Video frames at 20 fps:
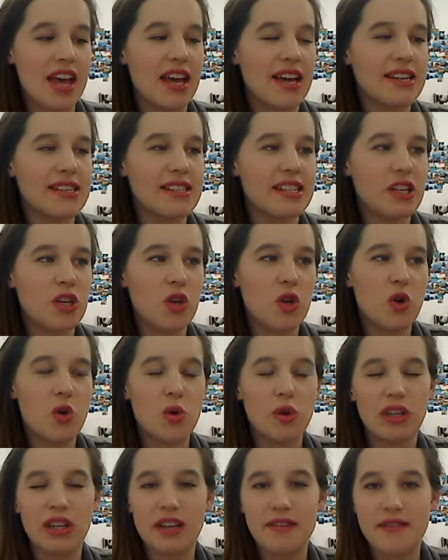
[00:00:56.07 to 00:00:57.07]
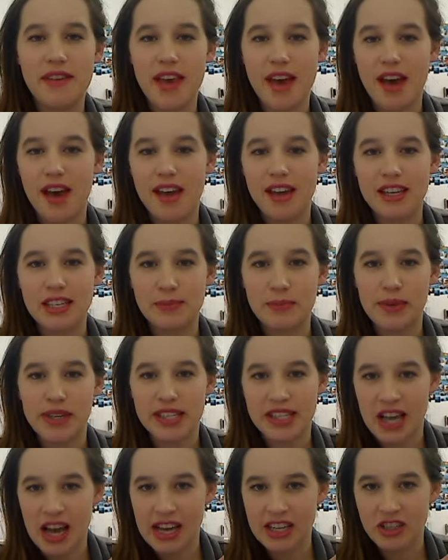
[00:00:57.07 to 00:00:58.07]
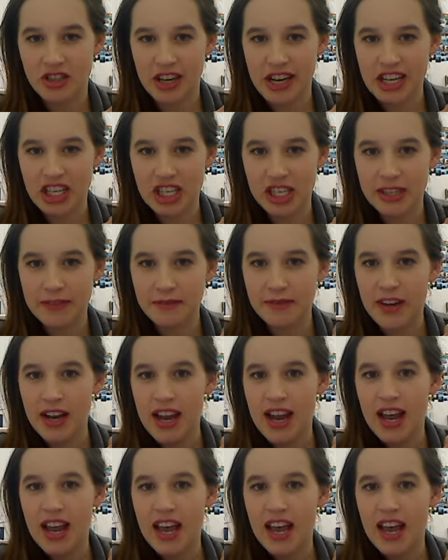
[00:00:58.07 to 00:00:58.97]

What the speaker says: Is the new Nivea Express Hydration.